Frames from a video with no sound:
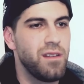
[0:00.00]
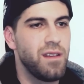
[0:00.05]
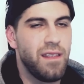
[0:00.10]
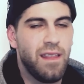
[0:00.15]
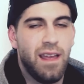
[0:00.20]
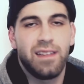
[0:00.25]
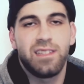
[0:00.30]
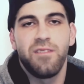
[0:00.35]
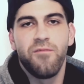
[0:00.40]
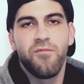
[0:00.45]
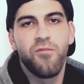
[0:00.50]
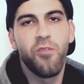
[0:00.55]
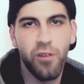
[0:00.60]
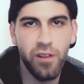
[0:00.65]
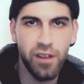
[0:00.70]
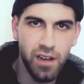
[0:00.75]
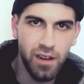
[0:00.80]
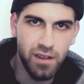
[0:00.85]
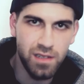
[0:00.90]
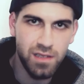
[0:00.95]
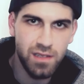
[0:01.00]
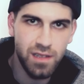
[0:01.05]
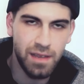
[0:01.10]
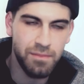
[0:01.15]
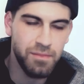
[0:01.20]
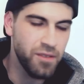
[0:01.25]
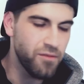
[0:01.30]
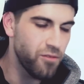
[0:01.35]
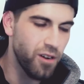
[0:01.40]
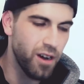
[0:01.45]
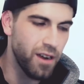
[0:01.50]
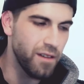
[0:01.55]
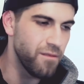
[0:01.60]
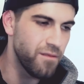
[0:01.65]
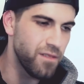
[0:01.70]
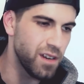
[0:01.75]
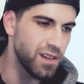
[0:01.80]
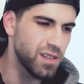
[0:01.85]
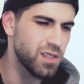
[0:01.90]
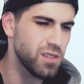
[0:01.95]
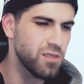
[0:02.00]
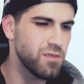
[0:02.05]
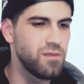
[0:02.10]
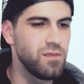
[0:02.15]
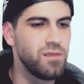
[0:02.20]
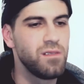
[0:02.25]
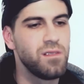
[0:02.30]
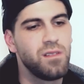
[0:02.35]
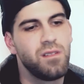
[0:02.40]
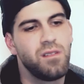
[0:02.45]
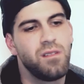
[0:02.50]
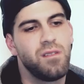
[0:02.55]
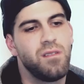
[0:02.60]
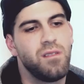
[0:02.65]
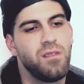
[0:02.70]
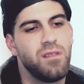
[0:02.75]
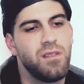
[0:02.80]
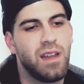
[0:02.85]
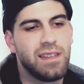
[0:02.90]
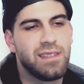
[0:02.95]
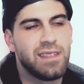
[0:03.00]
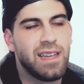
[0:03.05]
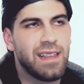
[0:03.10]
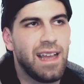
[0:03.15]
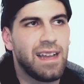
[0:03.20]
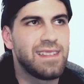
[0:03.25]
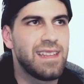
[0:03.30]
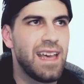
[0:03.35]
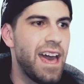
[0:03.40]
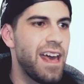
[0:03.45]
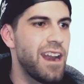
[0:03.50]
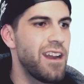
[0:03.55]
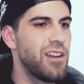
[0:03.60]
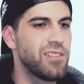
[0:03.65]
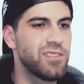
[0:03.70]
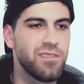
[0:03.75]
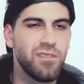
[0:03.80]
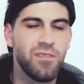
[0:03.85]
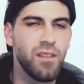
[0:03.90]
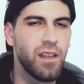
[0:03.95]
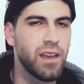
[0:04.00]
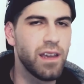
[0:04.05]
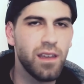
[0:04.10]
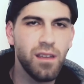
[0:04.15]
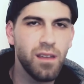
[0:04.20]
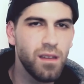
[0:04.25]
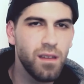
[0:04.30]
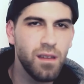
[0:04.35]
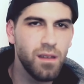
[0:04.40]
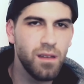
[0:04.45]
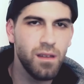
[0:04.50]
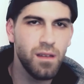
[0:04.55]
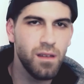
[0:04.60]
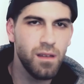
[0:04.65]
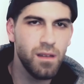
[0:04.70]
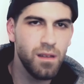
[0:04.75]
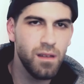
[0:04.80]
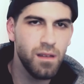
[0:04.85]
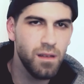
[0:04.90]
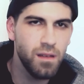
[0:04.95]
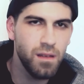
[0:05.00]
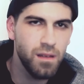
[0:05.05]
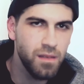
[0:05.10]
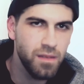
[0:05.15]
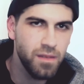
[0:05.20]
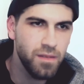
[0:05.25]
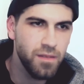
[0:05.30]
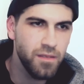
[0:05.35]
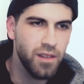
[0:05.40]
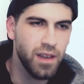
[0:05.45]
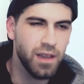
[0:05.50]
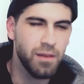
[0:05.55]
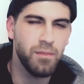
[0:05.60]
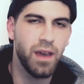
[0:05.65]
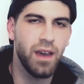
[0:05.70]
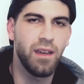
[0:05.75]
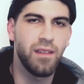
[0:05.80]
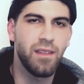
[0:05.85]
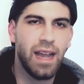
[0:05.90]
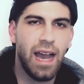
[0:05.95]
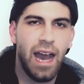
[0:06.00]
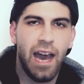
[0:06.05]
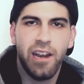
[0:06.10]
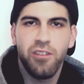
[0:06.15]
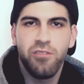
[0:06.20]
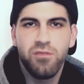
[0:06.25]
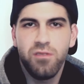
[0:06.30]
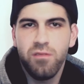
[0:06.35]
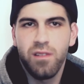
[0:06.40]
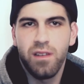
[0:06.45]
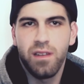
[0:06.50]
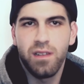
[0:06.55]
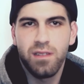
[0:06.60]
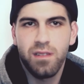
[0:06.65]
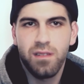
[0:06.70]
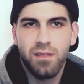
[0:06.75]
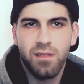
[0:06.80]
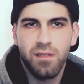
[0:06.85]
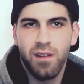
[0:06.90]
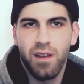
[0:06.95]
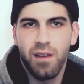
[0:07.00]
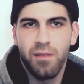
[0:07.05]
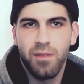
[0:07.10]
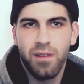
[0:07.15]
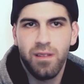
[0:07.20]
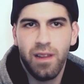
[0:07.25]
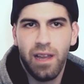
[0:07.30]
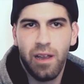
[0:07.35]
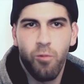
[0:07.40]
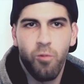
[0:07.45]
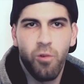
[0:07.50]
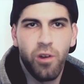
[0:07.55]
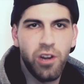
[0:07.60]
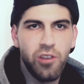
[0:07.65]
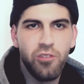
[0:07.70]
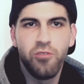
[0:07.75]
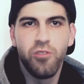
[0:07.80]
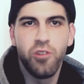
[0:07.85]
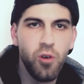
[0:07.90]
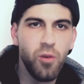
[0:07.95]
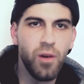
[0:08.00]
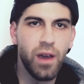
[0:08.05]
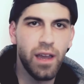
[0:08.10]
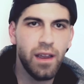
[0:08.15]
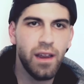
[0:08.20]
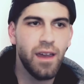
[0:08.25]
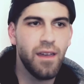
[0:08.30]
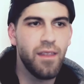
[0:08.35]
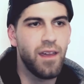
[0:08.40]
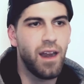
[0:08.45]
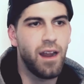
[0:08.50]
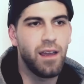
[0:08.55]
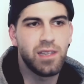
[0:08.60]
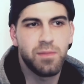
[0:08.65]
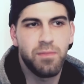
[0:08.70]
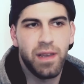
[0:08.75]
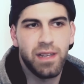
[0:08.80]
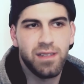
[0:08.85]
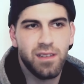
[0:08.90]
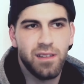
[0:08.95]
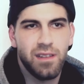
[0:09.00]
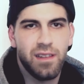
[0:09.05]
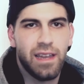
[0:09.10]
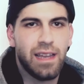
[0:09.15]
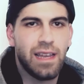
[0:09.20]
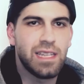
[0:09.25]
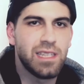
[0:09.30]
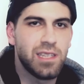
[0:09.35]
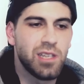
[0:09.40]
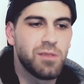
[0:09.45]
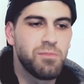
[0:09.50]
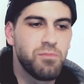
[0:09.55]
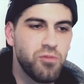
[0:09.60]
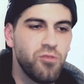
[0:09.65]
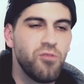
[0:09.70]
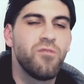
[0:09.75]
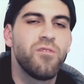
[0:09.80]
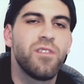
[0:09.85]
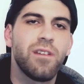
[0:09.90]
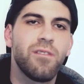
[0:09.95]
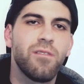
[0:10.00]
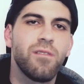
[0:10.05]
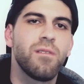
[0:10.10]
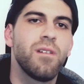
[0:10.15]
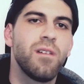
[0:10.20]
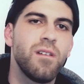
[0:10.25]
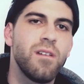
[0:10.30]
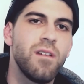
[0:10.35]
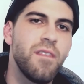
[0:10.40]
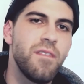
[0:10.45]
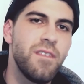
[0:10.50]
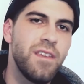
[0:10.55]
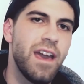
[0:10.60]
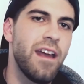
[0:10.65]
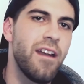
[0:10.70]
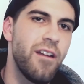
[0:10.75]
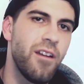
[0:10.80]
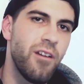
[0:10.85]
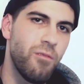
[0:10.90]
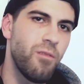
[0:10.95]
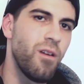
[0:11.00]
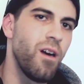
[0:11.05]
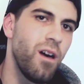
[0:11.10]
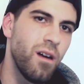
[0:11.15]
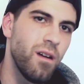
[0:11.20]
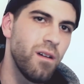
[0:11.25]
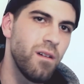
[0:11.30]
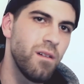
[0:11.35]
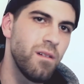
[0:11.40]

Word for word: And that's in four years, like before I even finished school. And I take that to editors and like, like man, like how do you do this? You know what I mean? Like what are you doing? And then it's basically like it's just proving the editor wrong.